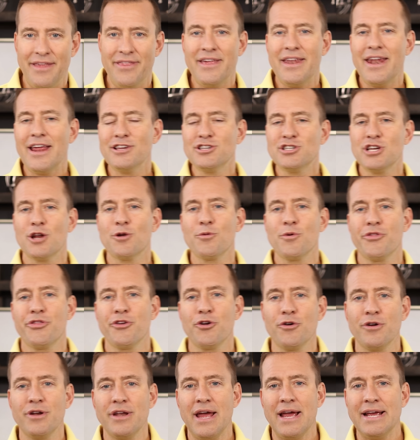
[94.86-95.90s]
And then I shared with
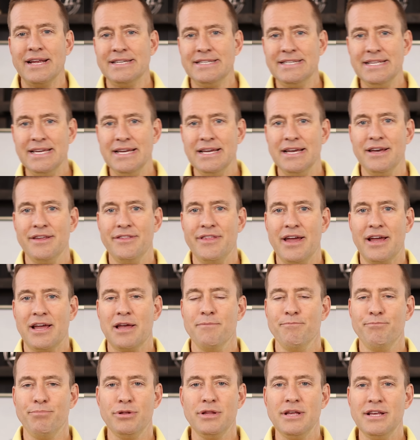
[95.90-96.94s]
her an idea that
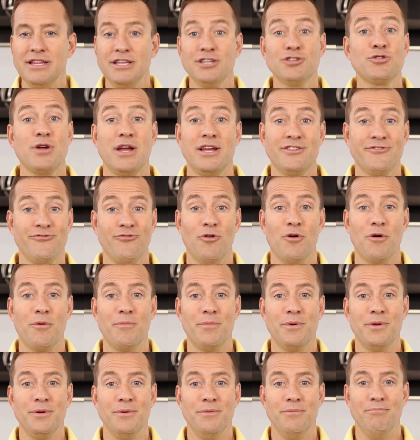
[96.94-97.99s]
completely
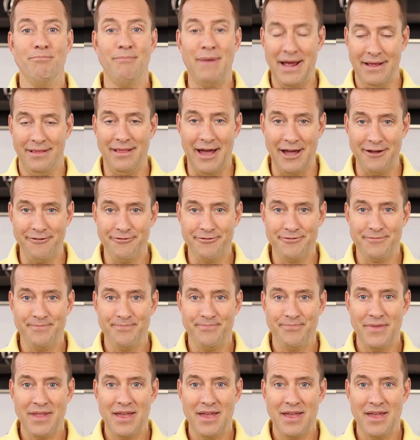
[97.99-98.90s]
transformed my life.